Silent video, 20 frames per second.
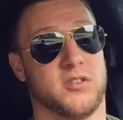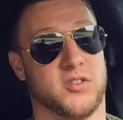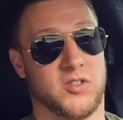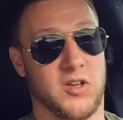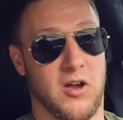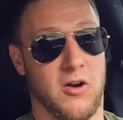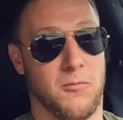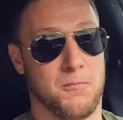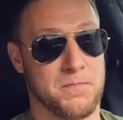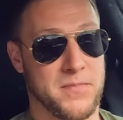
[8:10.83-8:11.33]

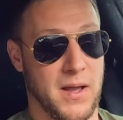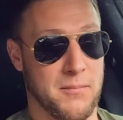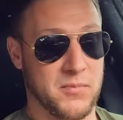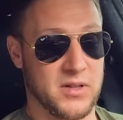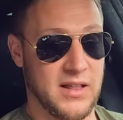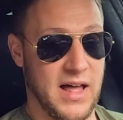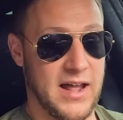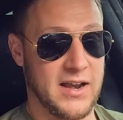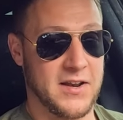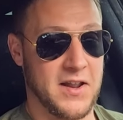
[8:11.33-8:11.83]
So I'm
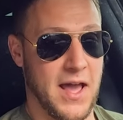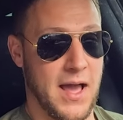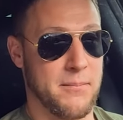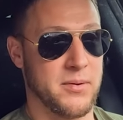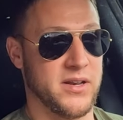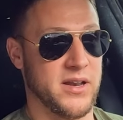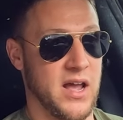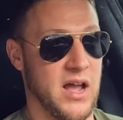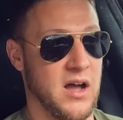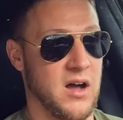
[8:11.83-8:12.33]
glad it
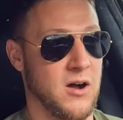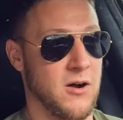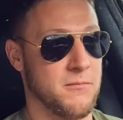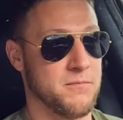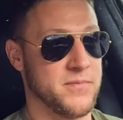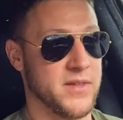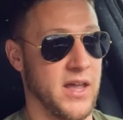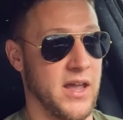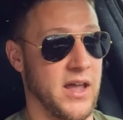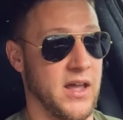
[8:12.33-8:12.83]
happened
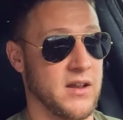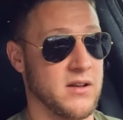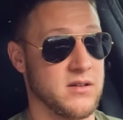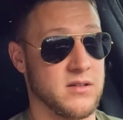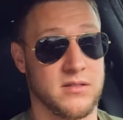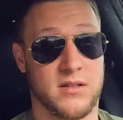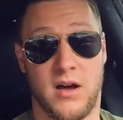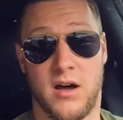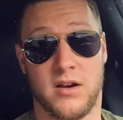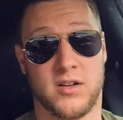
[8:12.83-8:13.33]
now and
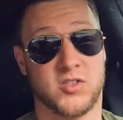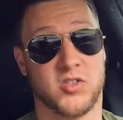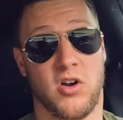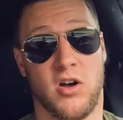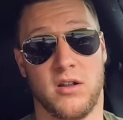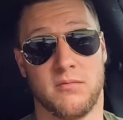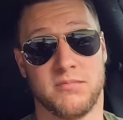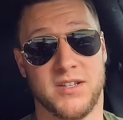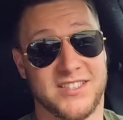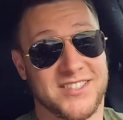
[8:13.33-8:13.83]
the hunt is on.